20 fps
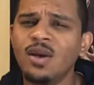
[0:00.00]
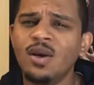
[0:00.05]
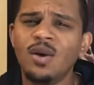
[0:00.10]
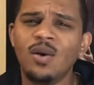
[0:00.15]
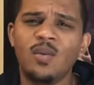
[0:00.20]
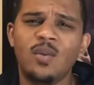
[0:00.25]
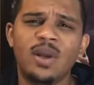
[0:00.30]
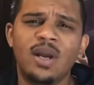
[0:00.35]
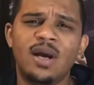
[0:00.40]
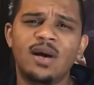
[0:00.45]

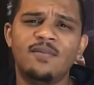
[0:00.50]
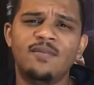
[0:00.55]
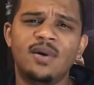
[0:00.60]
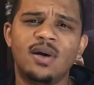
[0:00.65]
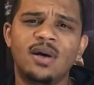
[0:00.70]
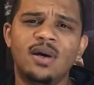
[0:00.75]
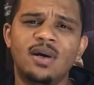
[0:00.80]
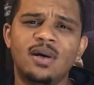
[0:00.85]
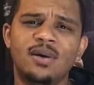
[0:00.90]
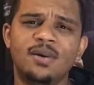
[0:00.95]
We
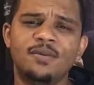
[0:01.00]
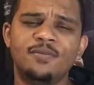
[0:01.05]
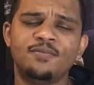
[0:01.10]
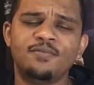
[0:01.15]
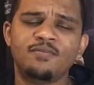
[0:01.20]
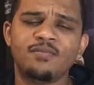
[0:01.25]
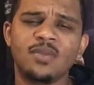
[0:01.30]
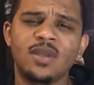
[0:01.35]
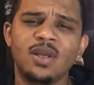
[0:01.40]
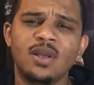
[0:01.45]
have
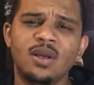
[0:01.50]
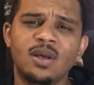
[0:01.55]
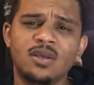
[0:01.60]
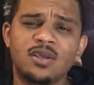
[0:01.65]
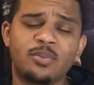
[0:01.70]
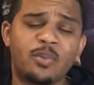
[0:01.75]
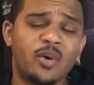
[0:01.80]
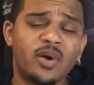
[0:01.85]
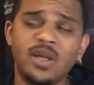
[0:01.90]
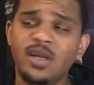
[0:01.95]

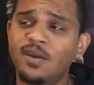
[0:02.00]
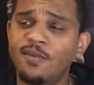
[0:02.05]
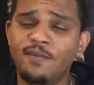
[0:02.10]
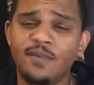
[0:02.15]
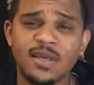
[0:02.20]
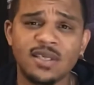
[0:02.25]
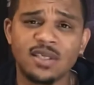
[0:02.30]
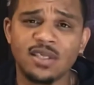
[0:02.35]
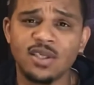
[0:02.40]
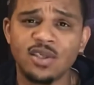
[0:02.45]
sporting
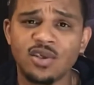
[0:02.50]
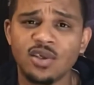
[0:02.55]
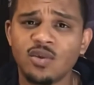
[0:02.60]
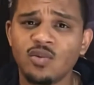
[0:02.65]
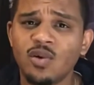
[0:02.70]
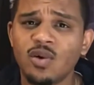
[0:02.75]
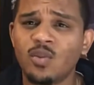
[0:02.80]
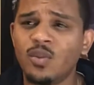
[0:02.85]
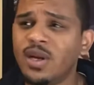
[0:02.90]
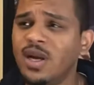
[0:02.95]
events in
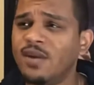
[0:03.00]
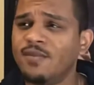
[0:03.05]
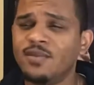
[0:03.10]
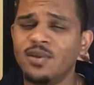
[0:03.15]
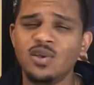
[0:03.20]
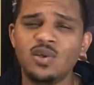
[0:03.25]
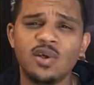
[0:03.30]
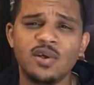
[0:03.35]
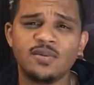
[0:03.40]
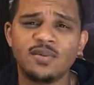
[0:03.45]
general. We have the
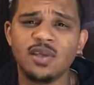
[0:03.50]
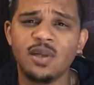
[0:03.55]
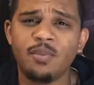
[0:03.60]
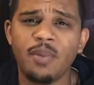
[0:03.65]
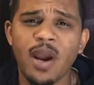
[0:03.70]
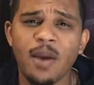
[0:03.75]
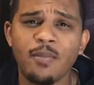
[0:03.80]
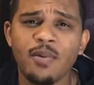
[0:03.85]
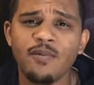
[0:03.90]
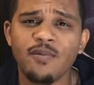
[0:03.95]
UFC
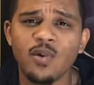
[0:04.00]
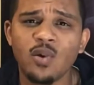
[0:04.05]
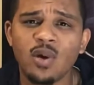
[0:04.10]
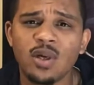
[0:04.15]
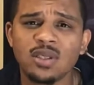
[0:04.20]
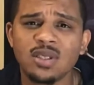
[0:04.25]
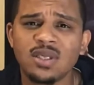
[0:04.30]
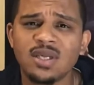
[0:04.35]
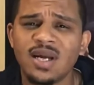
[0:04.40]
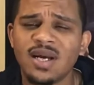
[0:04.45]
pay-per-view on
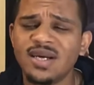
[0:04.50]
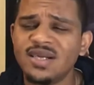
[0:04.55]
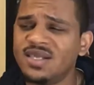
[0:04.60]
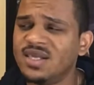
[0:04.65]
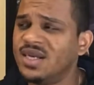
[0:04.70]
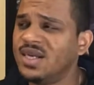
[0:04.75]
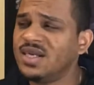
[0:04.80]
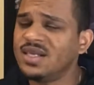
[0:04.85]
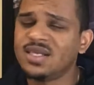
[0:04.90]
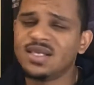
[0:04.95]
tonight. The
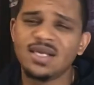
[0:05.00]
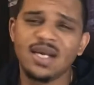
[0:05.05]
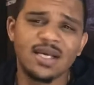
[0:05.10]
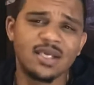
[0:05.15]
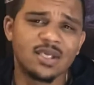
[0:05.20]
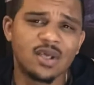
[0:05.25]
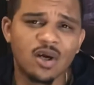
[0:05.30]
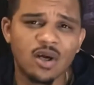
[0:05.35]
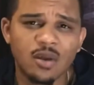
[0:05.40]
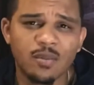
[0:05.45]
NCAA
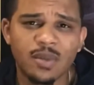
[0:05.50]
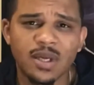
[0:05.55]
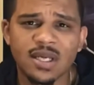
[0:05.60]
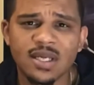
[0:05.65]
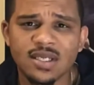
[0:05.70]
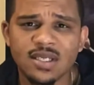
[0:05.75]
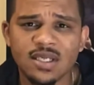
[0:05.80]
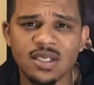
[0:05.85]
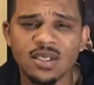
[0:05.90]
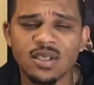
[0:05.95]
tournament
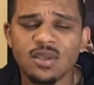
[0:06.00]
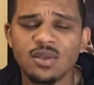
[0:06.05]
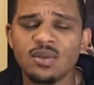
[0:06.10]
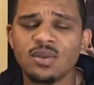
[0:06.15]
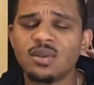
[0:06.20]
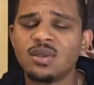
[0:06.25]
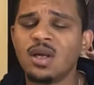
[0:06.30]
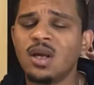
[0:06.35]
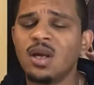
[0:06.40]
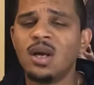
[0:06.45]

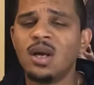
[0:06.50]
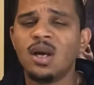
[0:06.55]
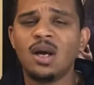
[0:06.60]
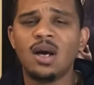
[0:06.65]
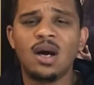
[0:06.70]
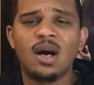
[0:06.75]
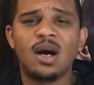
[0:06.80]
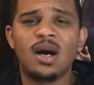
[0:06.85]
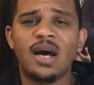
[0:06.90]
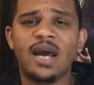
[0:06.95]
continues.
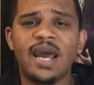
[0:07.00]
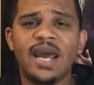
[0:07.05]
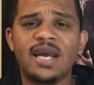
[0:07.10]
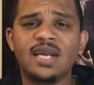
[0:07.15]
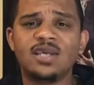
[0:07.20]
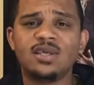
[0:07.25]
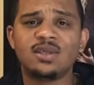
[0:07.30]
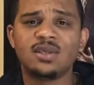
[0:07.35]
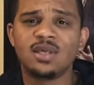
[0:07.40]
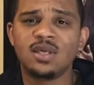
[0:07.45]
And
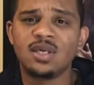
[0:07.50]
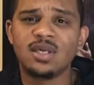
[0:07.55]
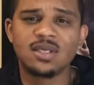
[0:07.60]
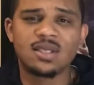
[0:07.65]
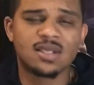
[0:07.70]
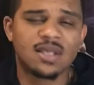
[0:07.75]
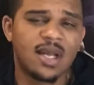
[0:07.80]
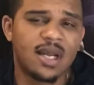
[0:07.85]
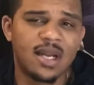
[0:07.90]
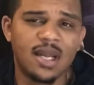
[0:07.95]
there's a good
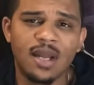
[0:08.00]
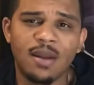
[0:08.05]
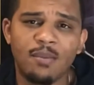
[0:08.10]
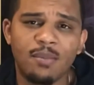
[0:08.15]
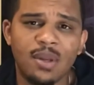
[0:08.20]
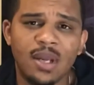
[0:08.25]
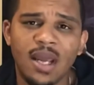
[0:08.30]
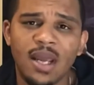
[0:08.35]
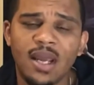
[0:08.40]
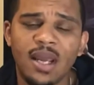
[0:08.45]
slate of
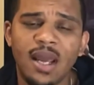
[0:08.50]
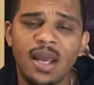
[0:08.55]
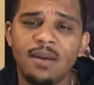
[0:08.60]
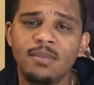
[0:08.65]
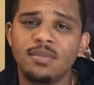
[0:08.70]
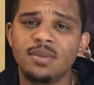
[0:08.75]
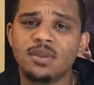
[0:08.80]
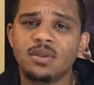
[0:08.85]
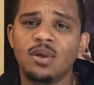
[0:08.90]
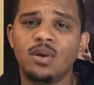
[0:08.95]
NBA
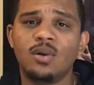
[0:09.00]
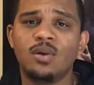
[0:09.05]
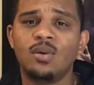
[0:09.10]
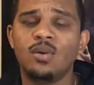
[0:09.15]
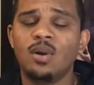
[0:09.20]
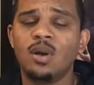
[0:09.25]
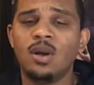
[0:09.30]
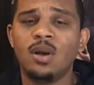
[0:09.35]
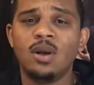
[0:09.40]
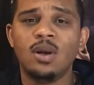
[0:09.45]
games. So
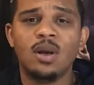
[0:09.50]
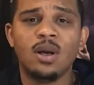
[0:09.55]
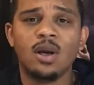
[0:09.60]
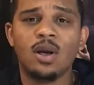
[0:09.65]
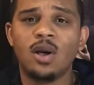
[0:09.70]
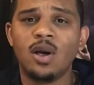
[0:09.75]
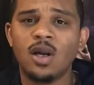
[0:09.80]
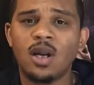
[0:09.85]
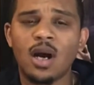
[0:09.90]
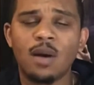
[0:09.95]

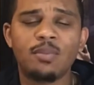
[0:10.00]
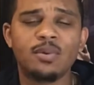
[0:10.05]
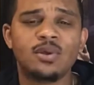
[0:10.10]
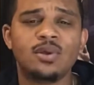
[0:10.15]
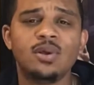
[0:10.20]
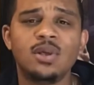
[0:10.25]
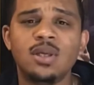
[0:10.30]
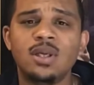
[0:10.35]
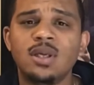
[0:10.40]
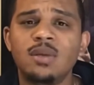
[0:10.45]
good
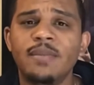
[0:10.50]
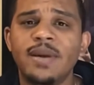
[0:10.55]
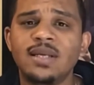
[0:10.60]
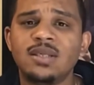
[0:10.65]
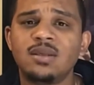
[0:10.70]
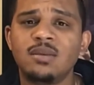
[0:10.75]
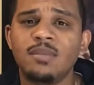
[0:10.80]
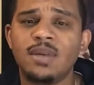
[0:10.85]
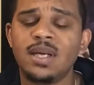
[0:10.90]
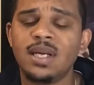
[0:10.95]
opportunity to make
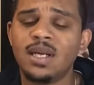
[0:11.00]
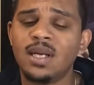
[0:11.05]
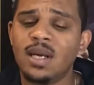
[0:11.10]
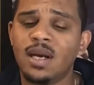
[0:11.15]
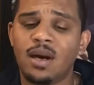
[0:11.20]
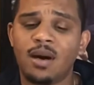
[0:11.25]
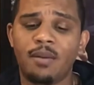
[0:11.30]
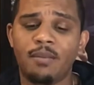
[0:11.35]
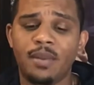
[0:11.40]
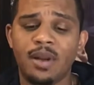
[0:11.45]
some money.
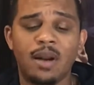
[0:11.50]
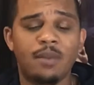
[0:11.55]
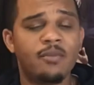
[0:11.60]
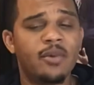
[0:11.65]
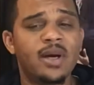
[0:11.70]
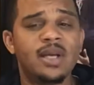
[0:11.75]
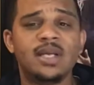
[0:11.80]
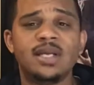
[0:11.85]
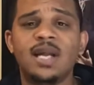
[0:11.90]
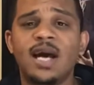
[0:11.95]
And I'm
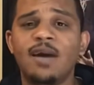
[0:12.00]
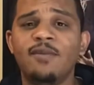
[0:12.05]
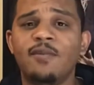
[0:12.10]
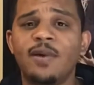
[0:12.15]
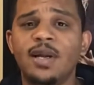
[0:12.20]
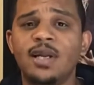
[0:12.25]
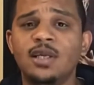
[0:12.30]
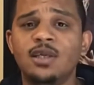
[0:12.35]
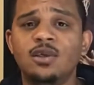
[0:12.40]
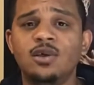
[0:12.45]
ready to dive
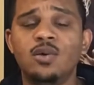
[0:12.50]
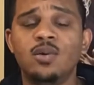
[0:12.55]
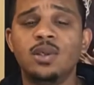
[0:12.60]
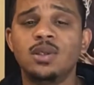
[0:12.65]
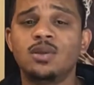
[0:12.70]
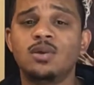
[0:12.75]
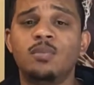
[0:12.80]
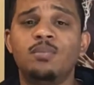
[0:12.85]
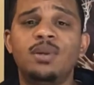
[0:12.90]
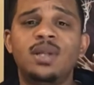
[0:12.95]
right into it.
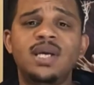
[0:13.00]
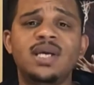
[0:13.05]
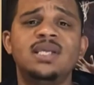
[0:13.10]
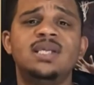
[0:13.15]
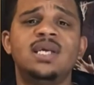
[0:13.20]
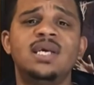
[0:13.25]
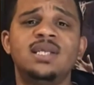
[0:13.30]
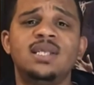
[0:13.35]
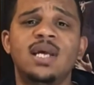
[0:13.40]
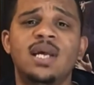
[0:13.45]
So please
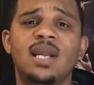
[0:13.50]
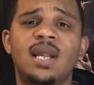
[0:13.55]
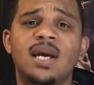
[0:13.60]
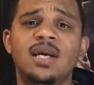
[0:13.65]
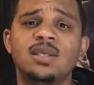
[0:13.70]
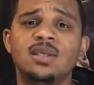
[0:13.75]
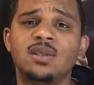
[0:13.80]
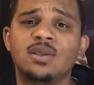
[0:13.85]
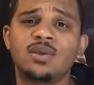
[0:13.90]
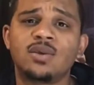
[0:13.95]
hit that like
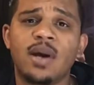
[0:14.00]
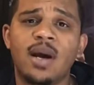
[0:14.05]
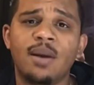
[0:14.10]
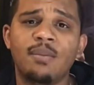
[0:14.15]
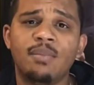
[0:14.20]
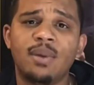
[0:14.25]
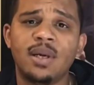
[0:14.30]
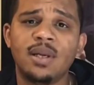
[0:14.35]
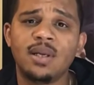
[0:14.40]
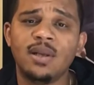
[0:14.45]
and subscribe
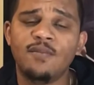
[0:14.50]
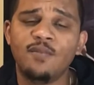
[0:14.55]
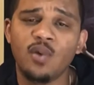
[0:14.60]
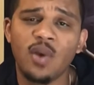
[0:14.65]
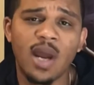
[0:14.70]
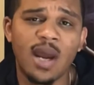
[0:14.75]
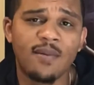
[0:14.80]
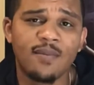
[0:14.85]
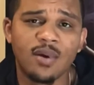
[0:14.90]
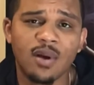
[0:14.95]
button if you
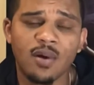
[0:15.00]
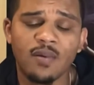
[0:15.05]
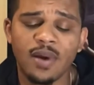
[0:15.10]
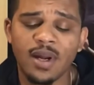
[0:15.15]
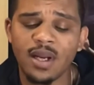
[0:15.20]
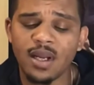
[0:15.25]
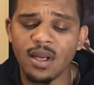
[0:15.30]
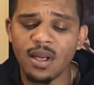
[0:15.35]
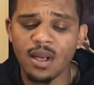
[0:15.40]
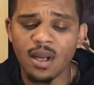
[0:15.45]
haven't
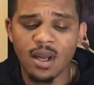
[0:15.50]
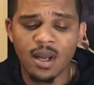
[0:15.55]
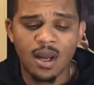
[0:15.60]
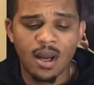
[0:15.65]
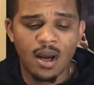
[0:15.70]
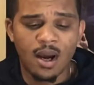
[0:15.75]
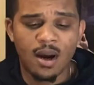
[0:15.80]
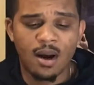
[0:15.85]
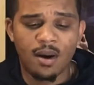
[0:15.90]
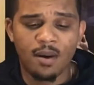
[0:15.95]
already.
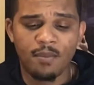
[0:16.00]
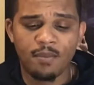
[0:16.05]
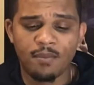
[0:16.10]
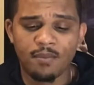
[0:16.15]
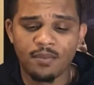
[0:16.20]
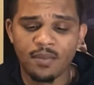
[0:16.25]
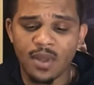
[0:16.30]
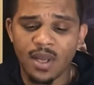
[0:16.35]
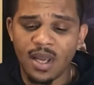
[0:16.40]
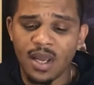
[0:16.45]
And
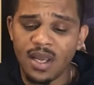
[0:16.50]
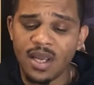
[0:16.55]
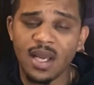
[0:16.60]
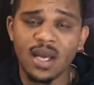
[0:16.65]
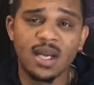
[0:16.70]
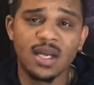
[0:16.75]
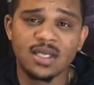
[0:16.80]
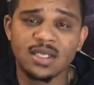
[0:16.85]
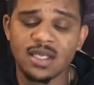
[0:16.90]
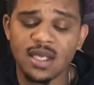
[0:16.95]
yeah,
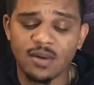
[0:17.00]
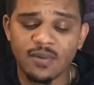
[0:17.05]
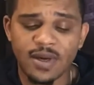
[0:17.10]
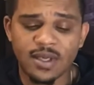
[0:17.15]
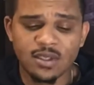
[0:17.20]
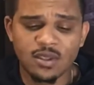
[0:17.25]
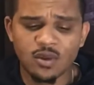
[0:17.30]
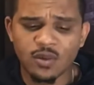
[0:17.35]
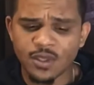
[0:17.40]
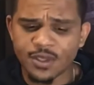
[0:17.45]
let's get right
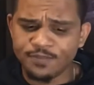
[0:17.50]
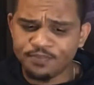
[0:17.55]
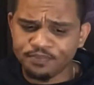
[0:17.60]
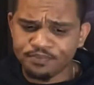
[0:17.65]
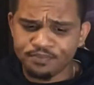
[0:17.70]
to it.